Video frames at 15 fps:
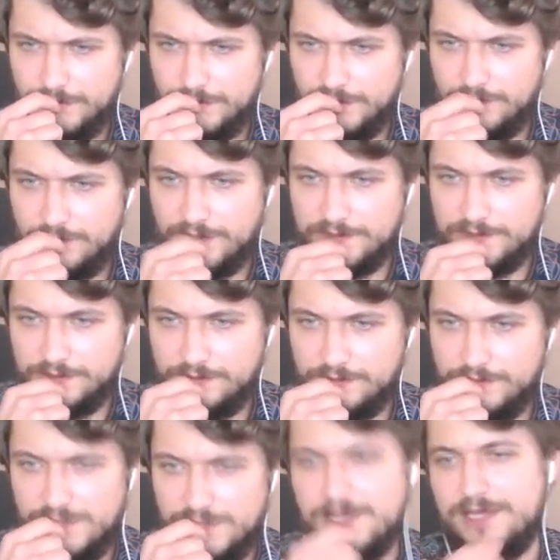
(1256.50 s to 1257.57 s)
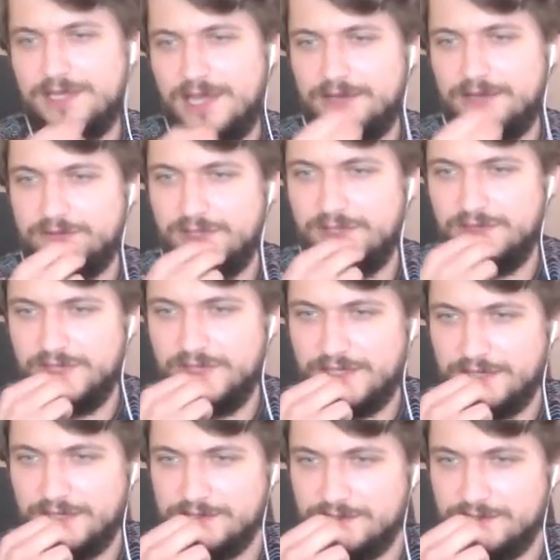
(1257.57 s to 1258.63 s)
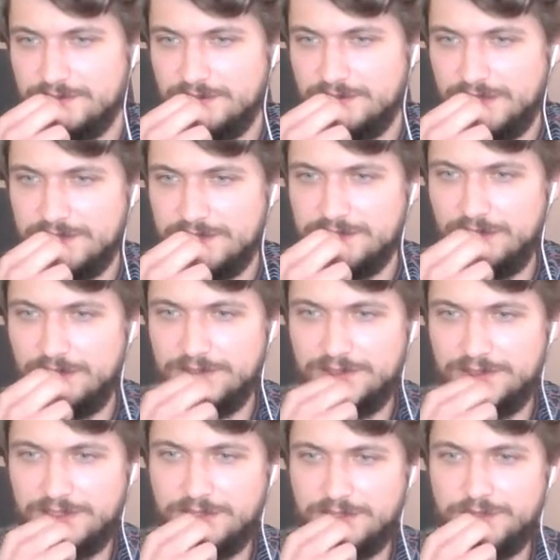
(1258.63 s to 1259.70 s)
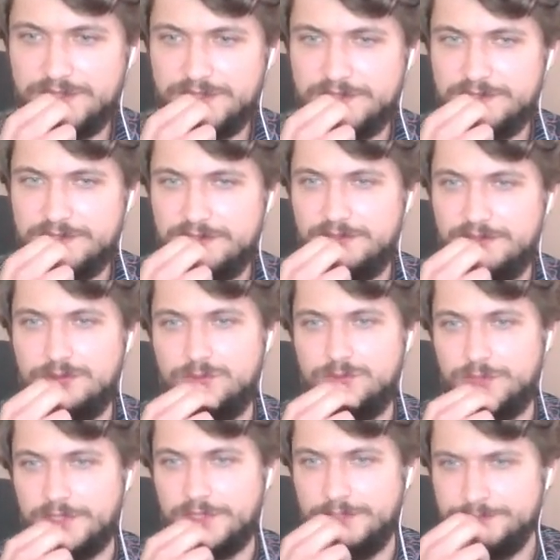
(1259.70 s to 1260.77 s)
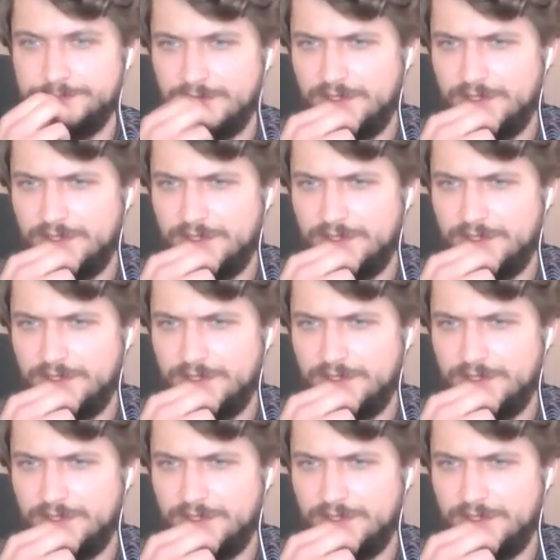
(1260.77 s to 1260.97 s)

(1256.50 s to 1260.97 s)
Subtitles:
Okay, so yeah, if they can take start and end addresses, it could work.